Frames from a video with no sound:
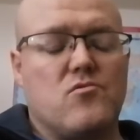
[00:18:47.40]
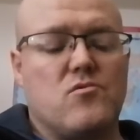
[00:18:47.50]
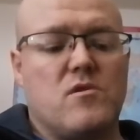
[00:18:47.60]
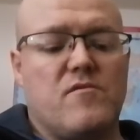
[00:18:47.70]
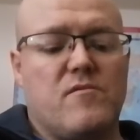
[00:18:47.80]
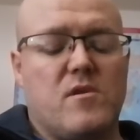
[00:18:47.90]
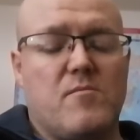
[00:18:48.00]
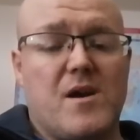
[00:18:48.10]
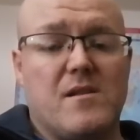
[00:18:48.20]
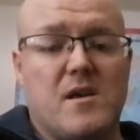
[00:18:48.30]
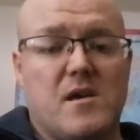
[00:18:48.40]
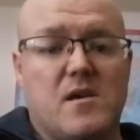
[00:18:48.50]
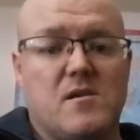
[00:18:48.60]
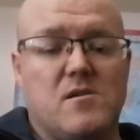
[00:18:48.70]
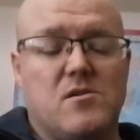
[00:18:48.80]
the mad thing
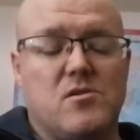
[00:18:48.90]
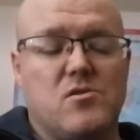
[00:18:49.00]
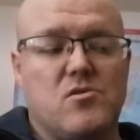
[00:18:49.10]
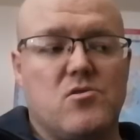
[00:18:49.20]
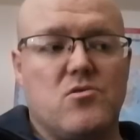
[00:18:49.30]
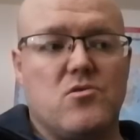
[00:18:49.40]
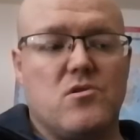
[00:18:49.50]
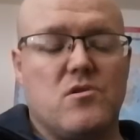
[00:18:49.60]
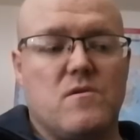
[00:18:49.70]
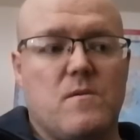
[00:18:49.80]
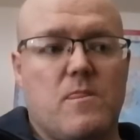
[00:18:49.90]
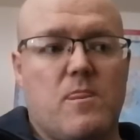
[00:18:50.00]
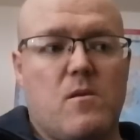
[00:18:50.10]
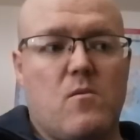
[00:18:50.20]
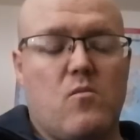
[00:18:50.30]
is,
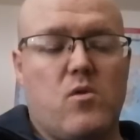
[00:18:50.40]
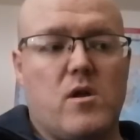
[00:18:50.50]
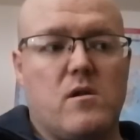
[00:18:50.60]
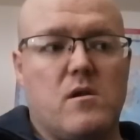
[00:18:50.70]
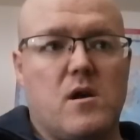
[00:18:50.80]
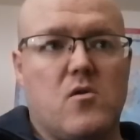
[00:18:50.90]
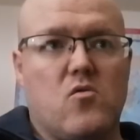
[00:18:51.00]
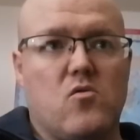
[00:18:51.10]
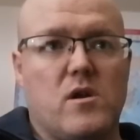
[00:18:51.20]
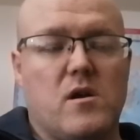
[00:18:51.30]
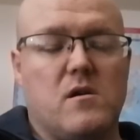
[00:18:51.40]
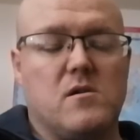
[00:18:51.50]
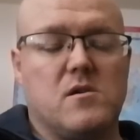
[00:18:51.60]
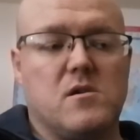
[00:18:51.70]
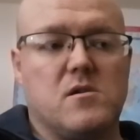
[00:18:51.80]
when I got that
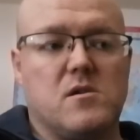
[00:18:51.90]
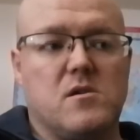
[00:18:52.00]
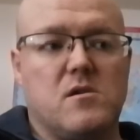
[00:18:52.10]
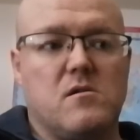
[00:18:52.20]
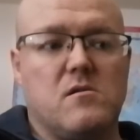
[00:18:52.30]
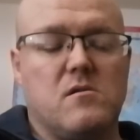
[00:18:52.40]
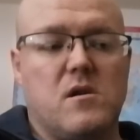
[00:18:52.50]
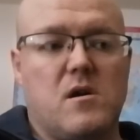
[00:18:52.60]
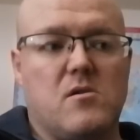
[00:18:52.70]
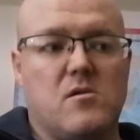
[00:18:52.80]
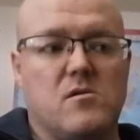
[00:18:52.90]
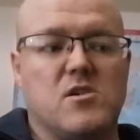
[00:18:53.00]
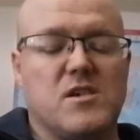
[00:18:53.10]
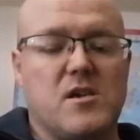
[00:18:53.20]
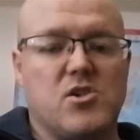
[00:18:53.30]
16 year, I done
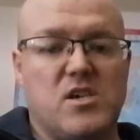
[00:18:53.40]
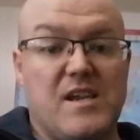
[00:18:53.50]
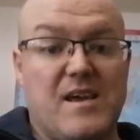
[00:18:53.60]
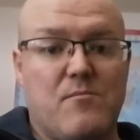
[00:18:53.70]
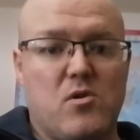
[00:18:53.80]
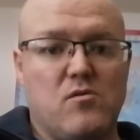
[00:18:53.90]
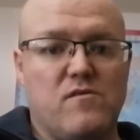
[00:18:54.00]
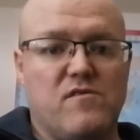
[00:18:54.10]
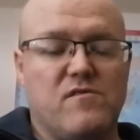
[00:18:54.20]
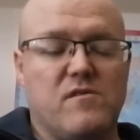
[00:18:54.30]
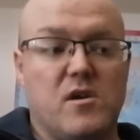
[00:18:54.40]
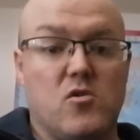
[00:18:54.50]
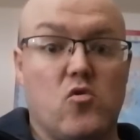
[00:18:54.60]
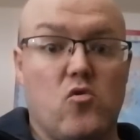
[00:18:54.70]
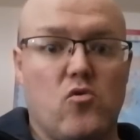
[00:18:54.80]
6 year 8 months
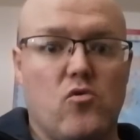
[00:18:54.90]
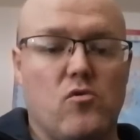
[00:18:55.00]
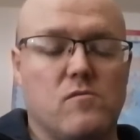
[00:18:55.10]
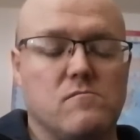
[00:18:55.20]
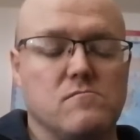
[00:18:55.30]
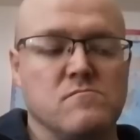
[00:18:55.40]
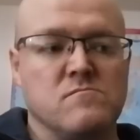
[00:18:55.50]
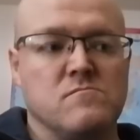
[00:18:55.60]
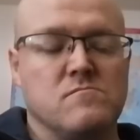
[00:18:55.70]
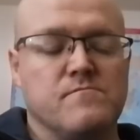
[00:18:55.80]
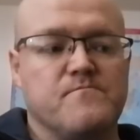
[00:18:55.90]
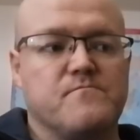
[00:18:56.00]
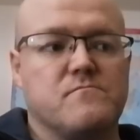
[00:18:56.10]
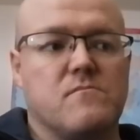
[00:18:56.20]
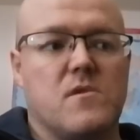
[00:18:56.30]
and got out.
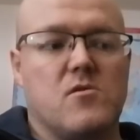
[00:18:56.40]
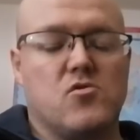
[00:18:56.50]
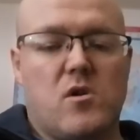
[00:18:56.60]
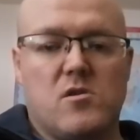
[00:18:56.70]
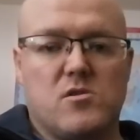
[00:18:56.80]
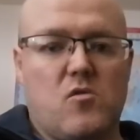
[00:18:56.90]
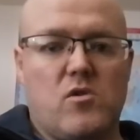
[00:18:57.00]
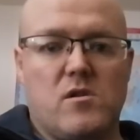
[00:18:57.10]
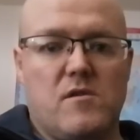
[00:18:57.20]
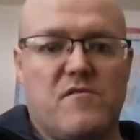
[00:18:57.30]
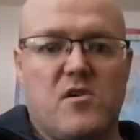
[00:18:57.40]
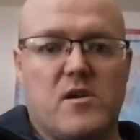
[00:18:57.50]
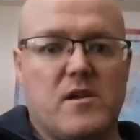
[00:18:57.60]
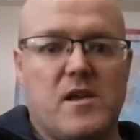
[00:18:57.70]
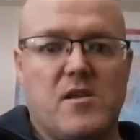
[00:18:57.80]
So I still had like
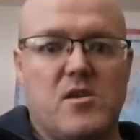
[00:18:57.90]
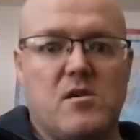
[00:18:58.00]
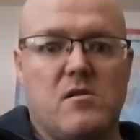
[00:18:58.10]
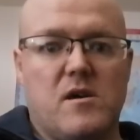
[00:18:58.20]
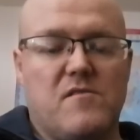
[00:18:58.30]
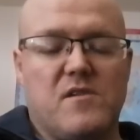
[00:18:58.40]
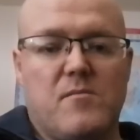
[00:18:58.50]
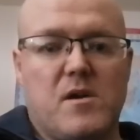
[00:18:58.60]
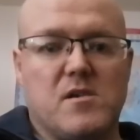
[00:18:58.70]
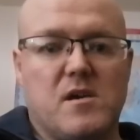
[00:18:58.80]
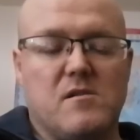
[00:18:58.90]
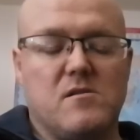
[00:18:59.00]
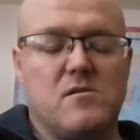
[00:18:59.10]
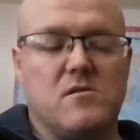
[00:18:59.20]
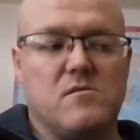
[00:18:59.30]
fucking 9 years left in my
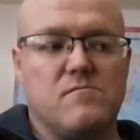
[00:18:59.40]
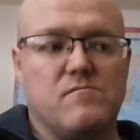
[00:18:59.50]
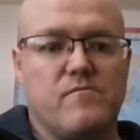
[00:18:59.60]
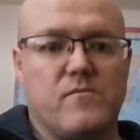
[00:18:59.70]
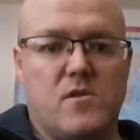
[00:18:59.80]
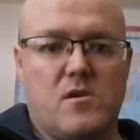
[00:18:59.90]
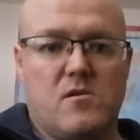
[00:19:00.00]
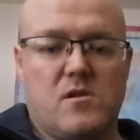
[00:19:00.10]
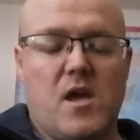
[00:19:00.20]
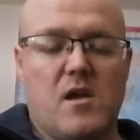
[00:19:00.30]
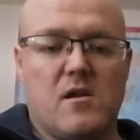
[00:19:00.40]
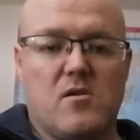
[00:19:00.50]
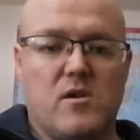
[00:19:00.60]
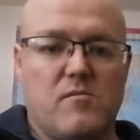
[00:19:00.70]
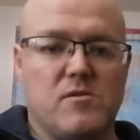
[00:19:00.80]
sentence that
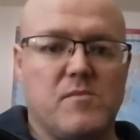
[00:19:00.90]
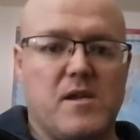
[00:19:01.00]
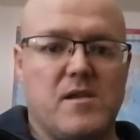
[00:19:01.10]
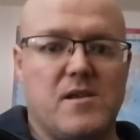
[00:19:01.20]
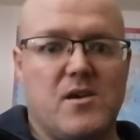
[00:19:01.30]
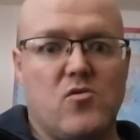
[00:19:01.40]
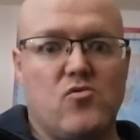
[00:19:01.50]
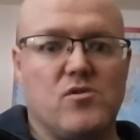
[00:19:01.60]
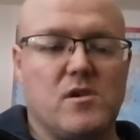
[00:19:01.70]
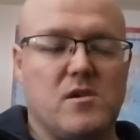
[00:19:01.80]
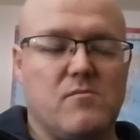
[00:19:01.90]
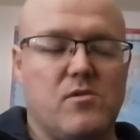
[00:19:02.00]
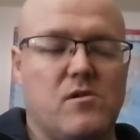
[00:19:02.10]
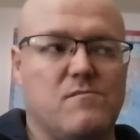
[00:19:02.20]
technically I was meant to do outside, but